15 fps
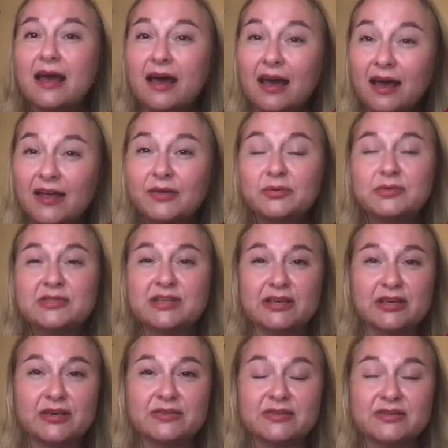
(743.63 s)
I also
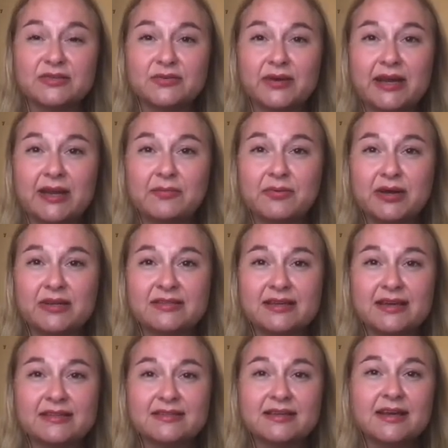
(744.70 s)
use a screening
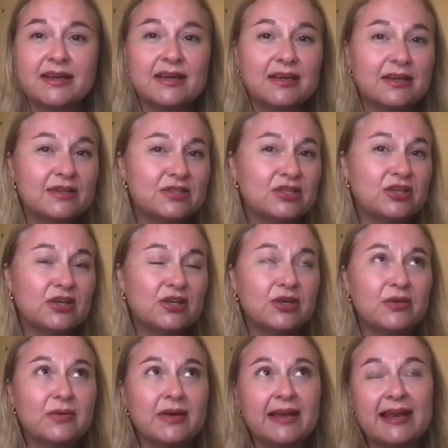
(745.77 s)
process
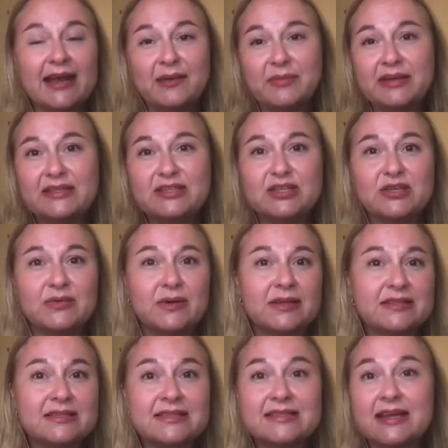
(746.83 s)
to allow me to
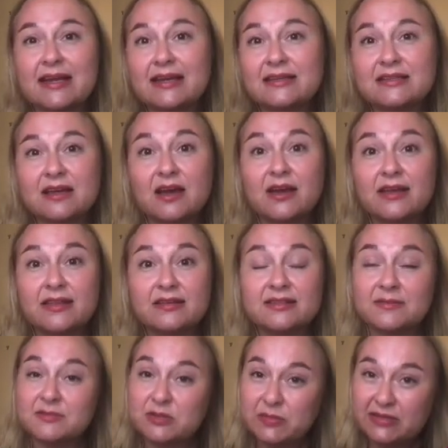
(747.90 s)
understand either
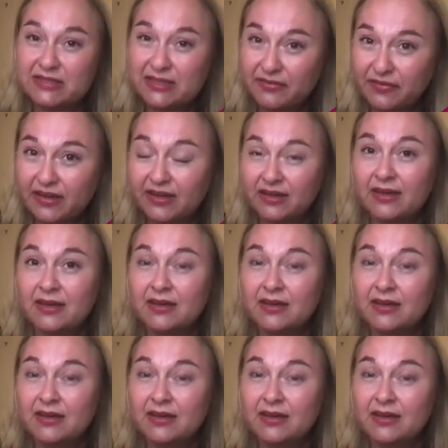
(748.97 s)
some specific